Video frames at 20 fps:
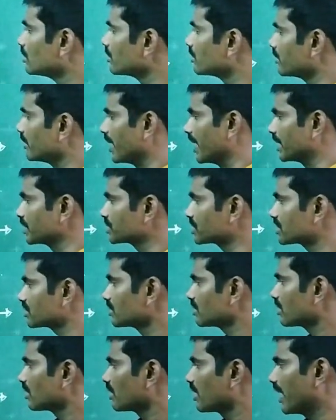Next,
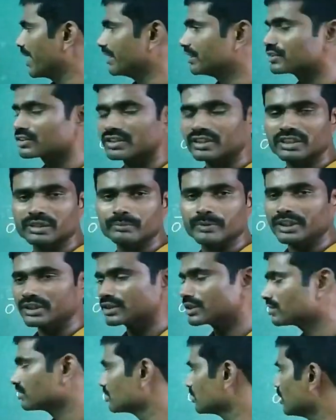line
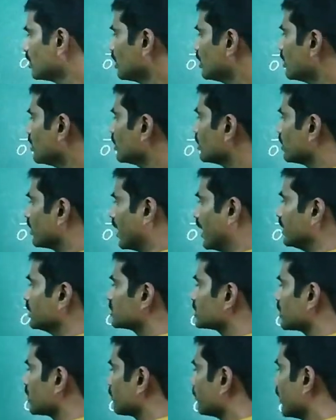segment. Line
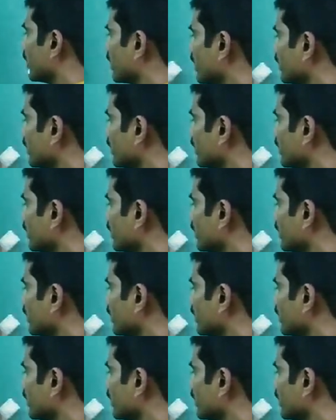segment